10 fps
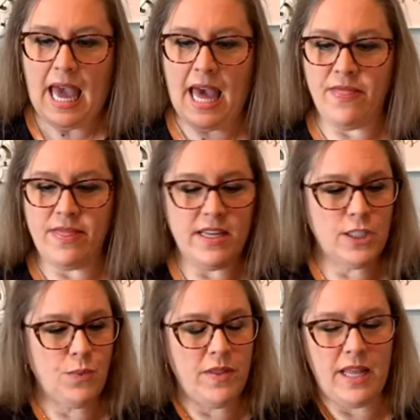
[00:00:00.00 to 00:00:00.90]
And
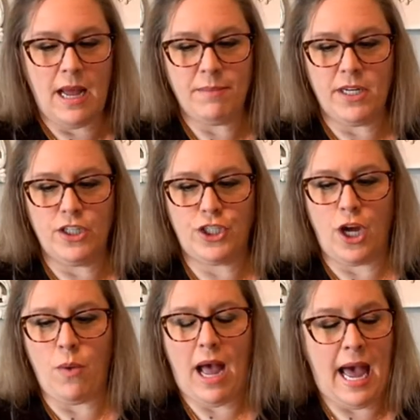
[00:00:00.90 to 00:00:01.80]
this one that I'm going to
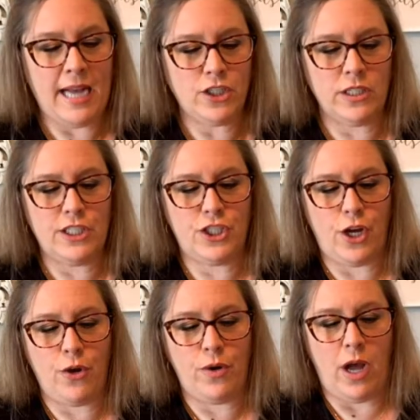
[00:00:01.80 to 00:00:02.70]
show, I actually
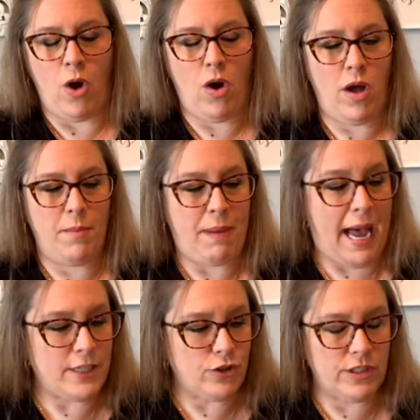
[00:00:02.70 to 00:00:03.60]
showed on
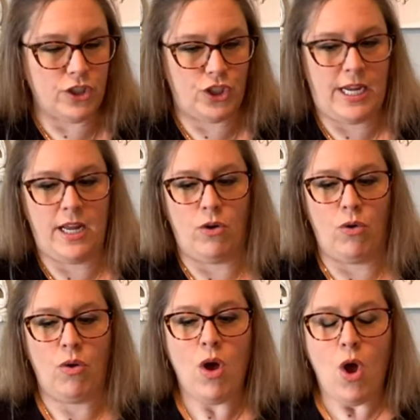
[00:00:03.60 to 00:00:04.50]
Patrick's
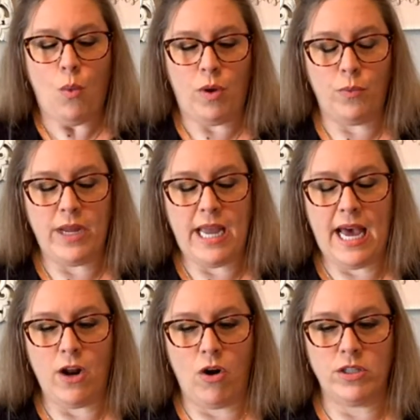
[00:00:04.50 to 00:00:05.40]
channel when we
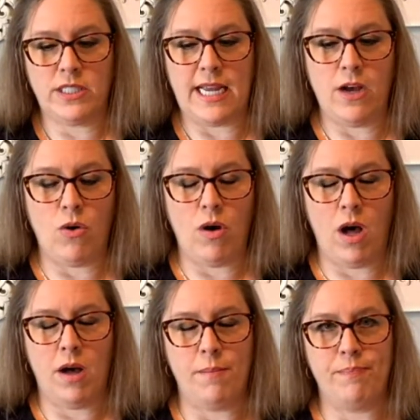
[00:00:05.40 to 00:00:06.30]
had our sale
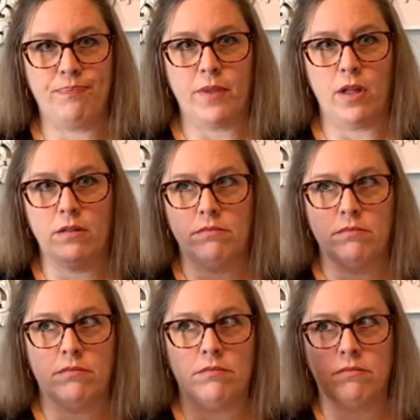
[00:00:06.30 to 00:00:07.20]
um,
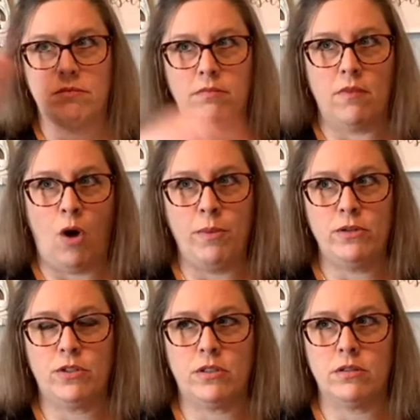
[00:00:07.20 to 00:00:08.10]

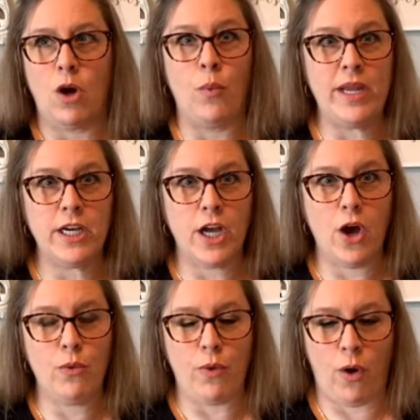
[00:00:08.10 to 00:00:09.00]
almost a week
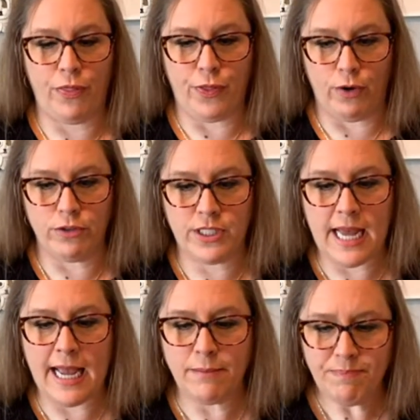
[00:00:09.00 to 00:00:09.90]
ago on
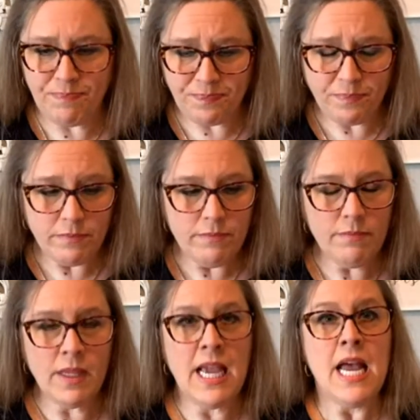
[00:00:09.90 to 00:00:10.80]
Thursday.
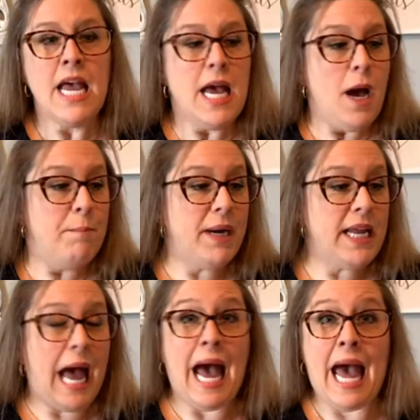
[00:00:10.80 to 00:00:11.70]

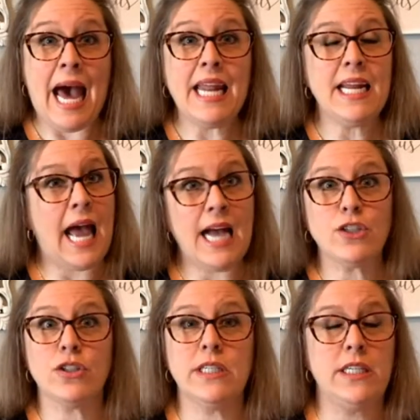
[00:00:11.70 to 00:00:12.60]
But I had it
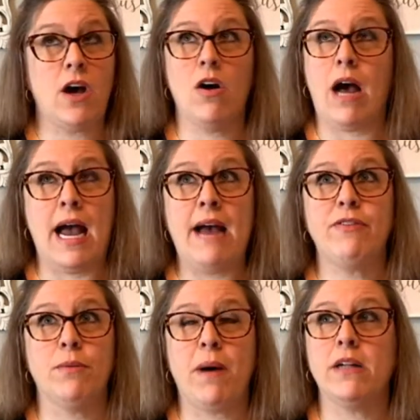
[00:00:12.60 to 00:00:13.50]
actually, y'all, I have
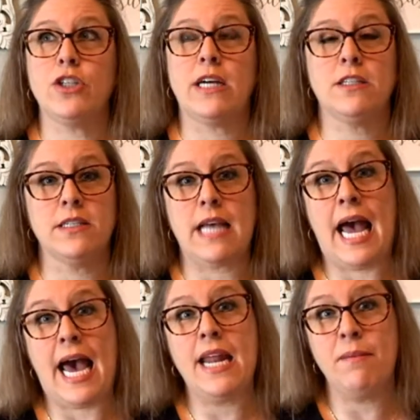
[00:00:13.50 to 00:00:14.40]
to apologize because I had